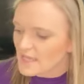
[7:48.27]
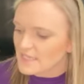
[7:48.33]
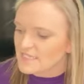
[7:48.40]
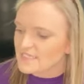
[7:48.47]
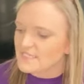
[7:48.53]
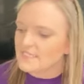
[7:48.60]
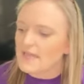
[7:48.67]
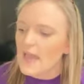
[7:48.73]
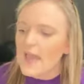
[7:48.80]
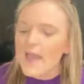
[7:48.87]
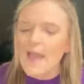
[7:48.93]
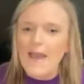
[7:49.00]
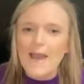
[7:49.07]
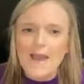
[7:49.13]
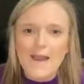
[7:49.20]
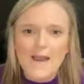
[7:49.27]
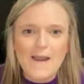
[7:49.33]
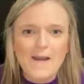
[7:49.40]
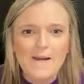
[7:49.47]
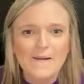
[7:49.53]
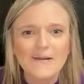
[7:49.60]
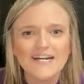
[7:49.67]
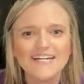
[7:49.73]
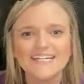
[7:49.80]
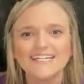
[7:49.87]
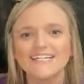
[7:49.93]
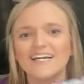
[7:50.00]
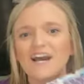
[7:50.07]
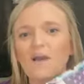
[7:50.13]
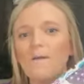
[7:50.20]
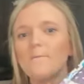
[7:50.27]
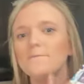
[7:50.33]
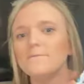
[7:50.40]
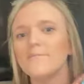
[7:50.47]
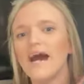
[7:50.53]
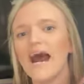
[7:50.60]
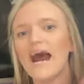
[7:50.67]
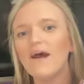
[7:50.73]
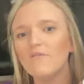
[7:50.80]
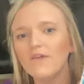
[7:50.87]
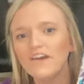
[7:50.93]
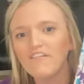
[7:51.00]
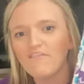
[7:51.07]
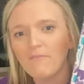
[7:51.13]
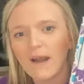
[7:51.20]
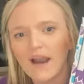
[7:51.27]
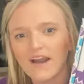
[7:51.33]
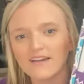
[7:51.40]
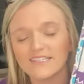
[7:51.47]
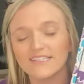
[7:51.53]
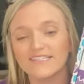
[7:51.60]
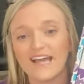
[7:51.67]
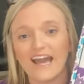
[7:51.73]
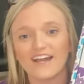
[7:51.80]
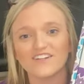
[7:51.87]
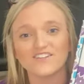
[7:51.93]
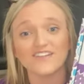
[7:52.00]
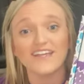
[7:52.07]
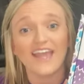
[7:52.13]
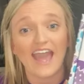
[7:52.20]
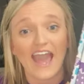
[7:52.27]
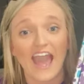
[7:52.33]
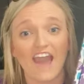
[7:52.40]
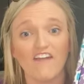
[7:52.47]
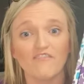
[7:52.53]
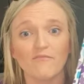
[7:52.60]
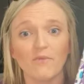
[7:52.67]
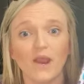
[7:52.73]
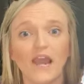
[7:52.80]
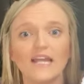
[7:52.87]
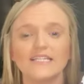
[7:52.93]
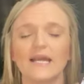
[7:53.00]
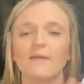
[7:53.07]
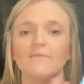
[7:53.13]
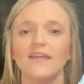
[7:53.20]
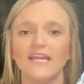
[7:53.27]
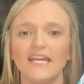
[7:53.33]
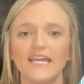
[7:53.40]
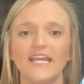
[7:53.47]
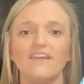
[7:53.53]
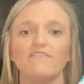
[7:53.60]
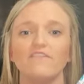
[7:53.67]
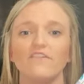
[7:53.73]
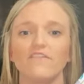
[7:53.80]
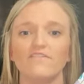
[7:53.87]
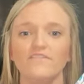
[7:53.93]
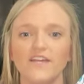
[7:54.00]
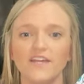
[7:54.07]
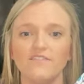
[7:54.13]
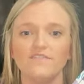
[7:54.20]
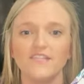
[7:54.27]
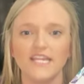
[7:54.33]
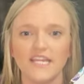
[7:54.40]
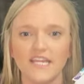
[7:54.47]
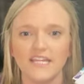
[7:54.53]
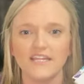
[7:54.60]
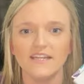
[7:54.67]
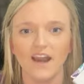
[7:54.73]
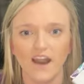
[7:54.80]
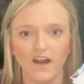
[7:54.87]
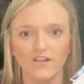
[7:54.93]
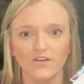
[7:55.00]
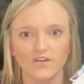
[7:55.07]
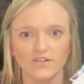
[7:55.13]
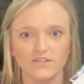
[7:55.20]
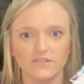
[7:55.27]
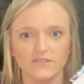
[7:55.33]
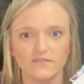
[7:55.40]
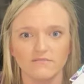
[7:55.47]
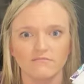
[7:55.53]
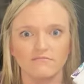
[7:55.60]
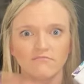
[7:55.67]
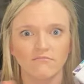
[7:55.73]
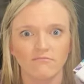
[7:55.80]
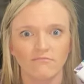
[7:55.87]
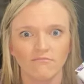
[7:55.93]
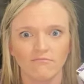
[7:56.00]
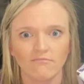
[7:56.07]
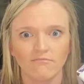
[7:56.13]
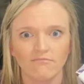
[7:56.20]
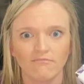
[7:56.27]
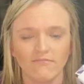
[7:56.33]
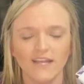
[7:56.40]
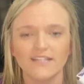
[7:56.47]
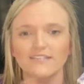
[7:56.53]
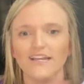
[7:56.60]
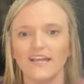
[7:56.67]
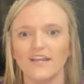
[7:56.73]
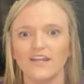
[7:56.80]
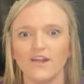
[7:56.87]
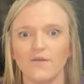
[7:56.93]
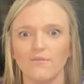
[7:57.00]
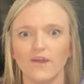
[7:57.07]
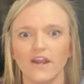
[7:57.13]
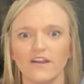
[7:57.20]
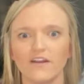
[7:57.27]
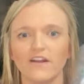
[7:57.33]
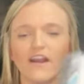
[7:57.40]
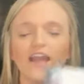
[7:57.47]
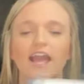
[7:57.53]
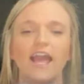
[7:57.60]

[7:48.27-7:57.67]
So my whiff box is actually half price. I'm getting it for $15. It's like a no-brainer.